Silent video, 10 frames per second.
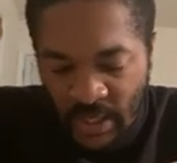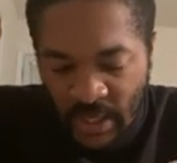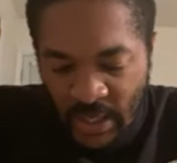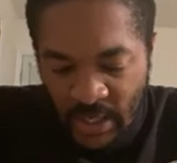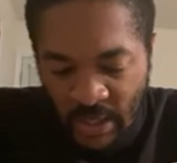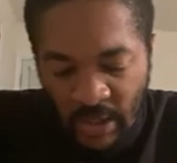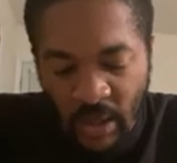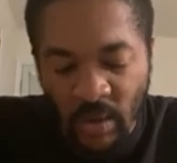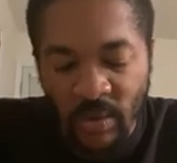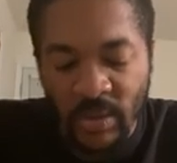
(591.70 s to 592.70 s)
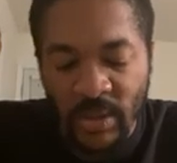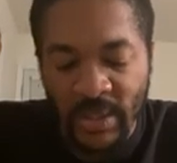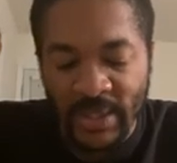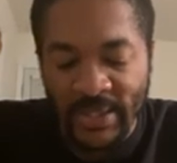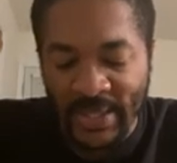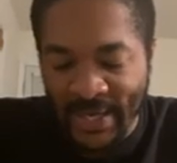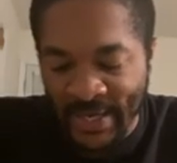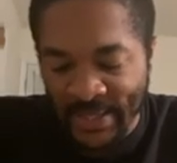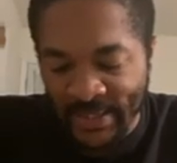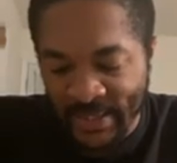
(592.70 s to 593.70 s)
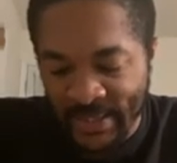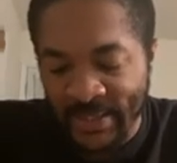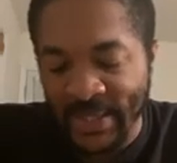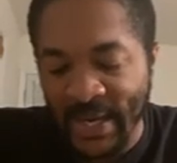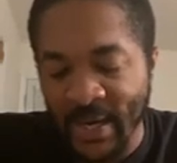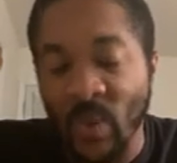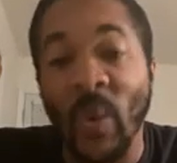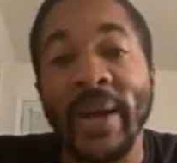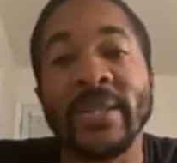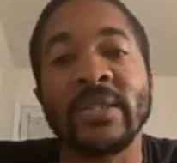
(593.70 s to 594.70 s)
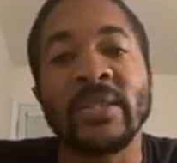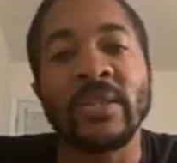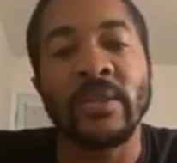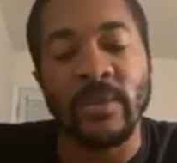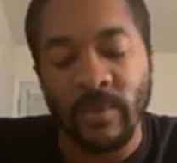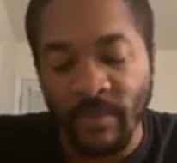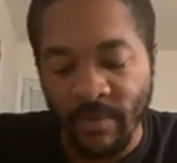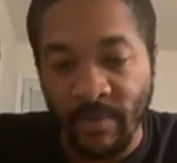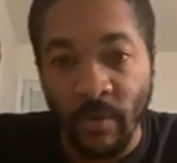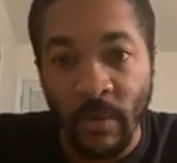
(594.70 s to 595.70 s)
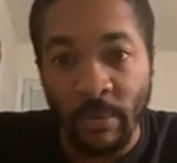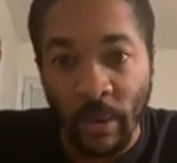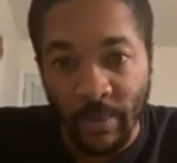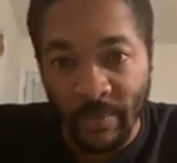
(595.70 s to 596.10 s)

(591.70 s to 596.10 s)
He closed his eyes and sat quite still for a moment,